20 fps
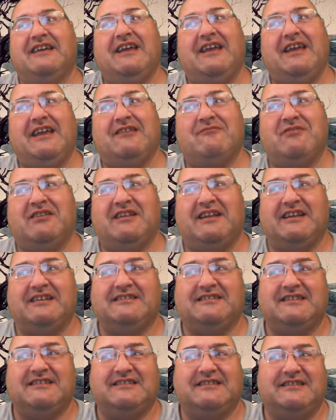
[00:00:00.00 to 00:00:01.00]
And my
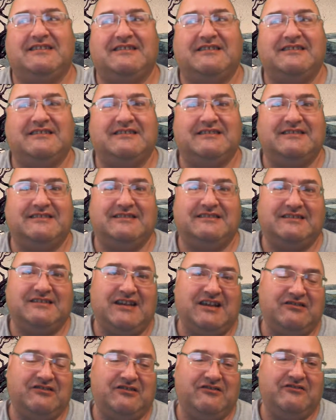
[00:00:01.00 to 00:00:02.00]
next sister,
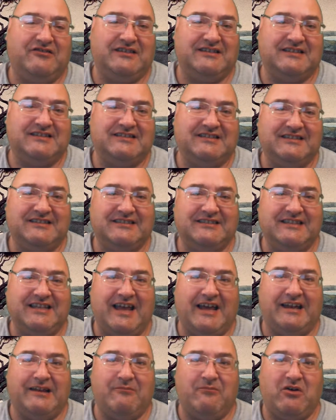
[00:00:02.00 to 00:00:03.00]
cello in the
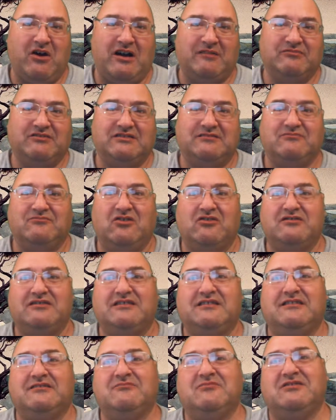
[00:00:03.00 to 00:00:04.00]
Cincinnati Pops.
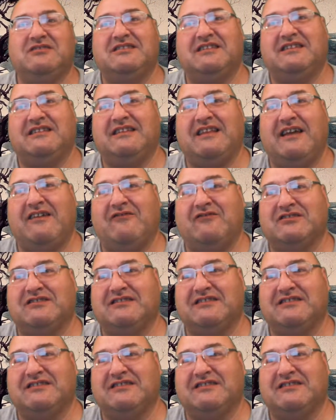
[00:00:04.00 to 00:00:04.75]
Most of the music that was